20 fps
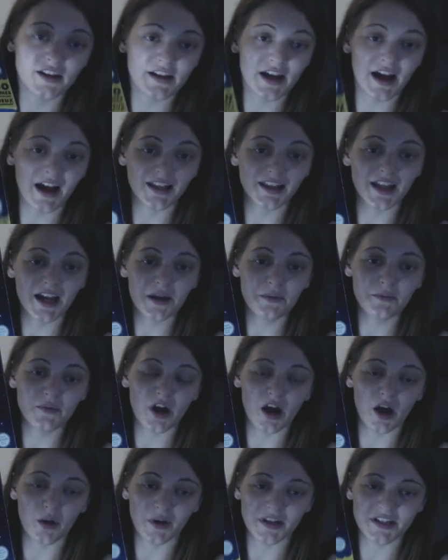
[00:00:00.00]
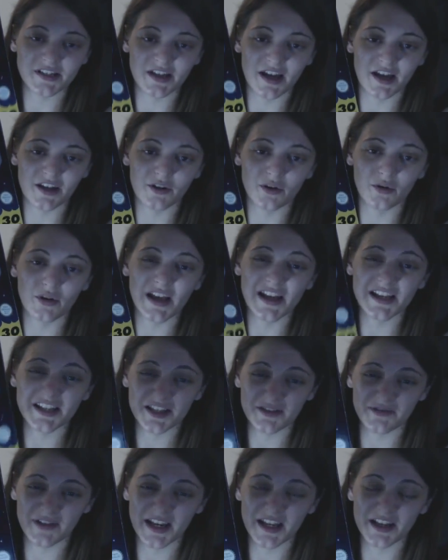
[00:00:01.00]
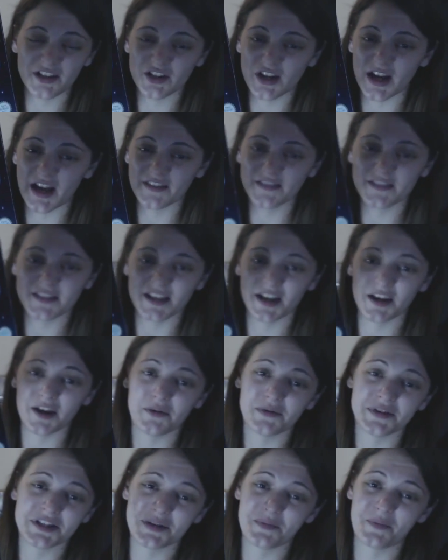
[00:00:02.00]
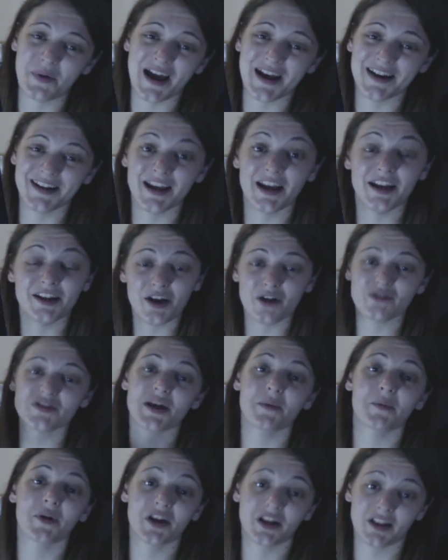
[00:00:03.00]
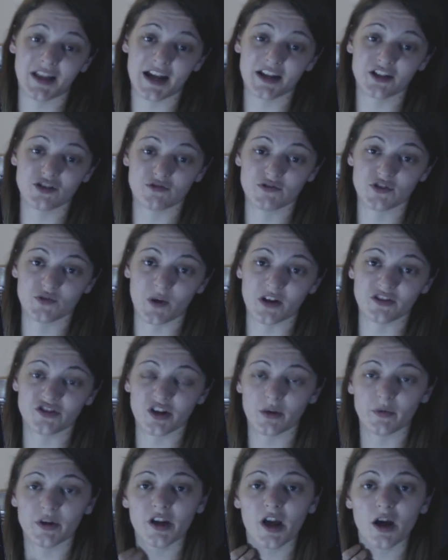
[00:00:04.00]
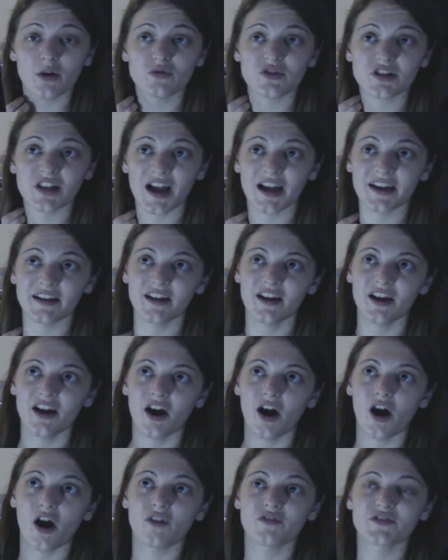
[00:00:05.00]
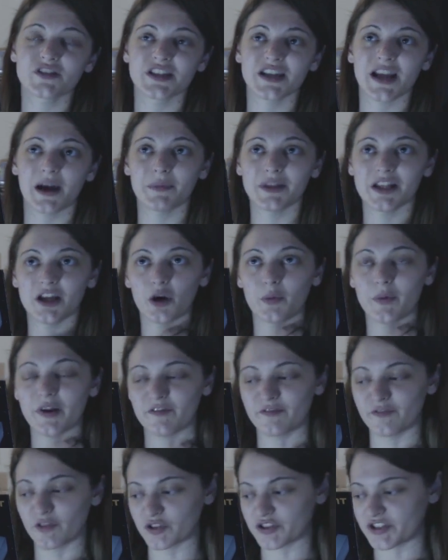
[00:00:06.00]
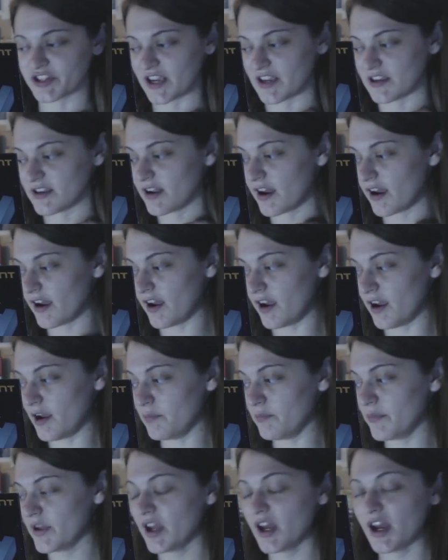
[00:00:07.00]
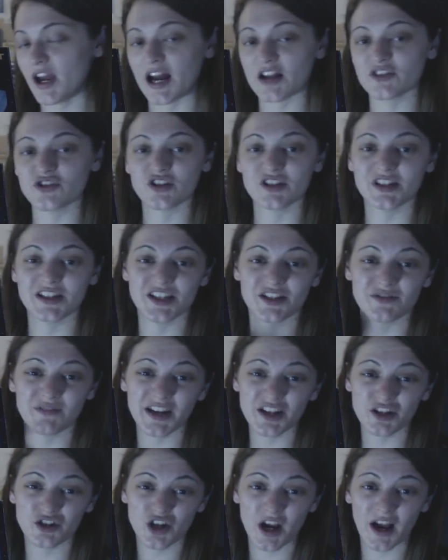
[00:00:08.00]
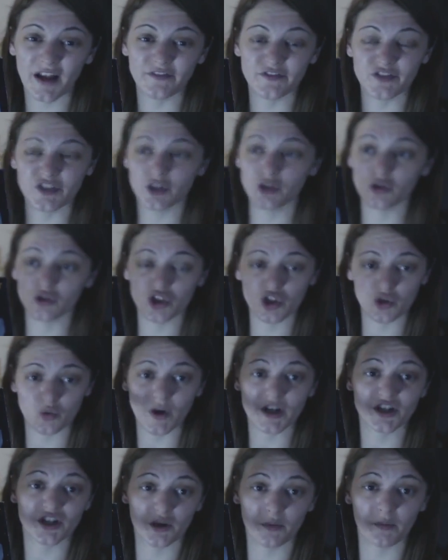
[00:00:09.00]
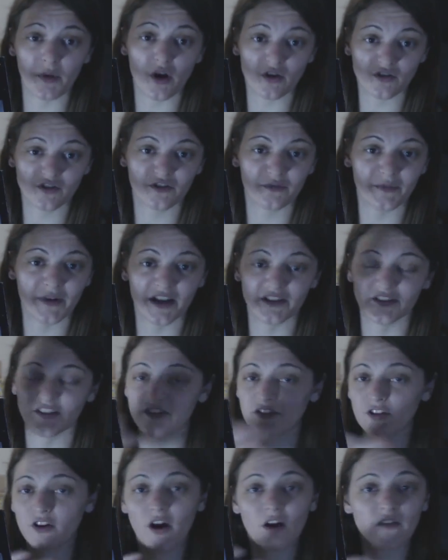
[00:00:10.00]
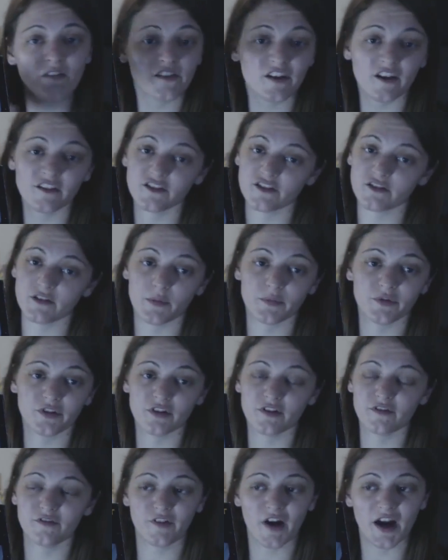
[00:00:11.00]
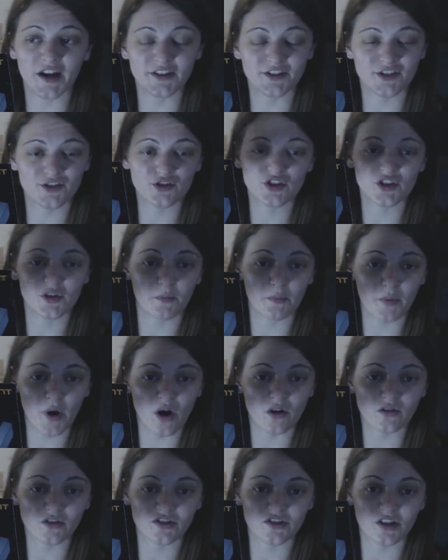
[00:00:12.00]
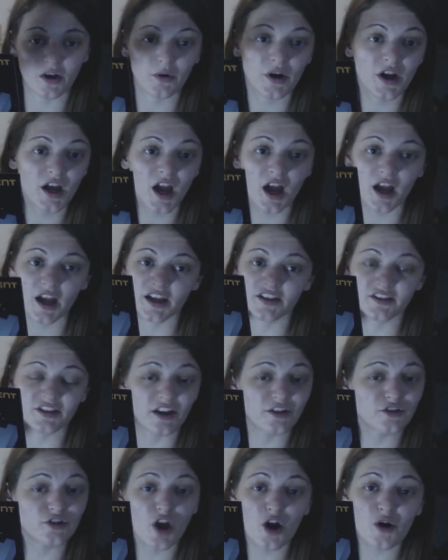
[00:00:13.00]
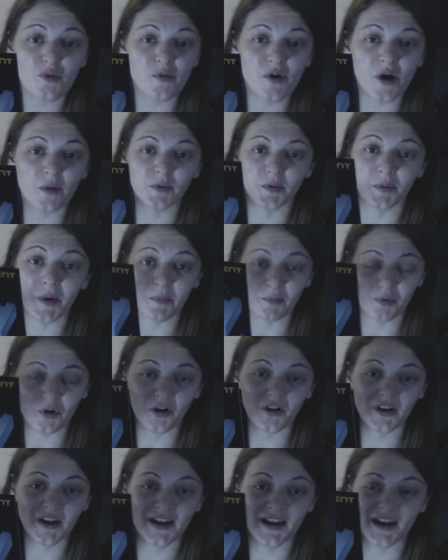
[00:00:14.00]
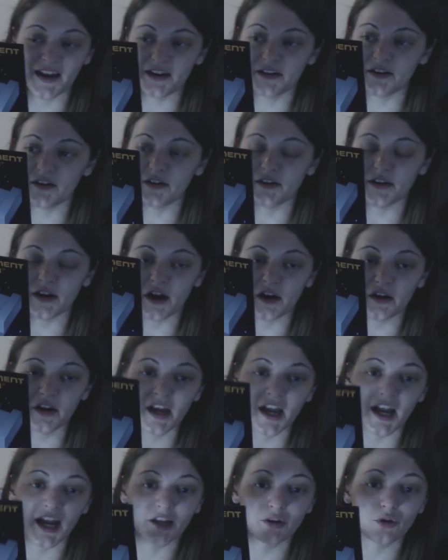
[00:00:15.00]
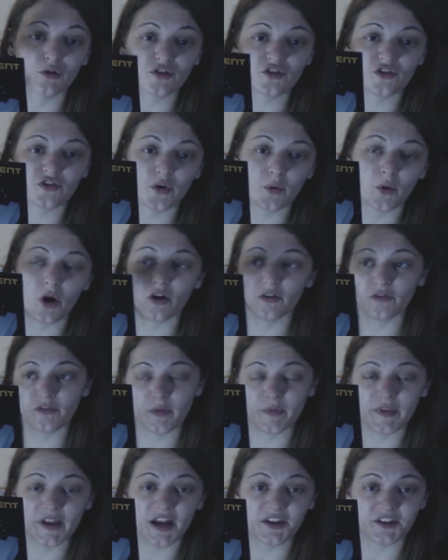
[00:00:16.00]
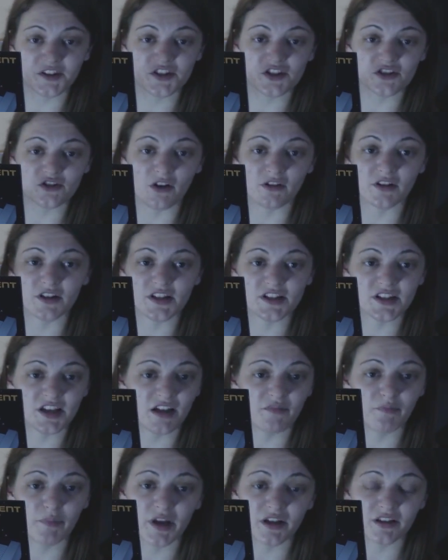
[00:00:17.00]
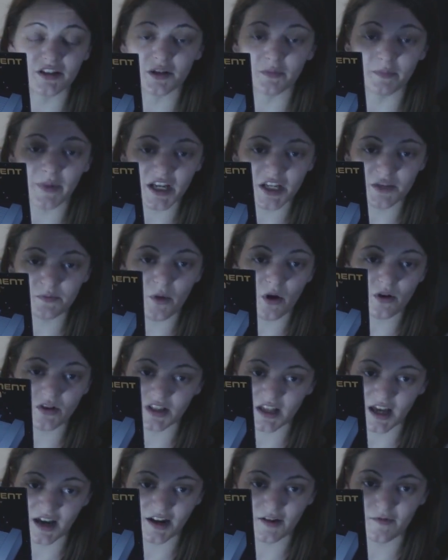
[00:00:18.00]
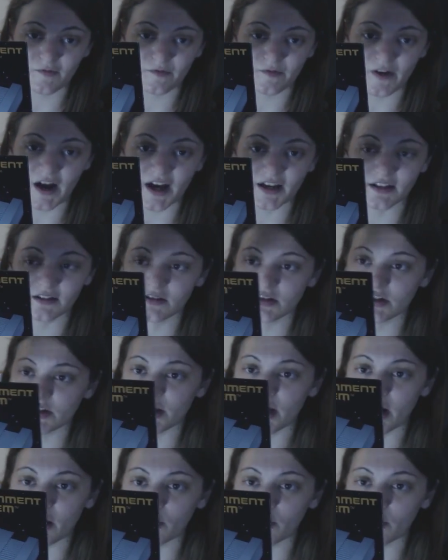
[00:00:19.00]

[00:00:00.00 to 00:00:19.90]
yeah, I let him know. I said, is there any chance? I know it's a pain. He knows I'm a collector as well, so he knows, like, obviously I'm a little bit fussy. I just said, is there any chance you could switch the box for me? I said, the contents are absolutely fine, it's just the box. So he said, no problem. I brought it in, and he looked through all of them they had in stock, and he said, I'd pick you the best box that I can find, you